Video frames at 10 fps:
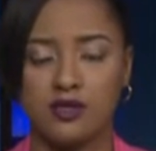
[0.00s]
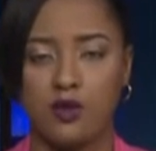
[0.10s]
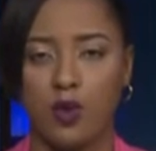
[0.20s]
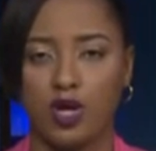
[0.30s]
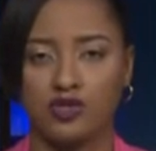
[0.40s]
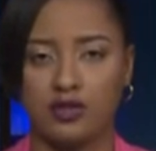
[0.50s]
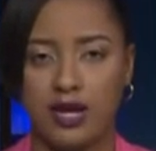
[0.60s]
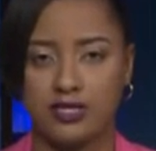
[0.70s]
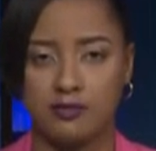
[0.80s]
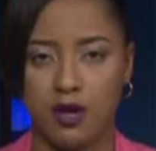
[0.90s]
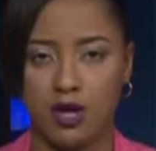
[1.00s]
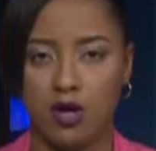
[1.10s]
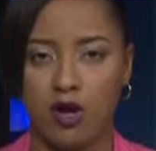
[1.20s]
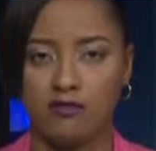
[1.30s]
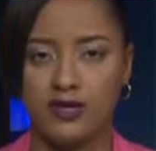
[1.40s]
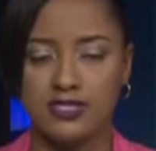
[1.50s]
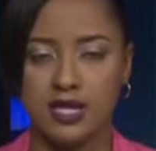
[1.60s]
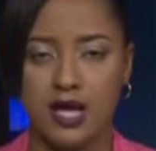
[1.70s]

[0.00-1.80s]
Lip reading: the 100 days mark in office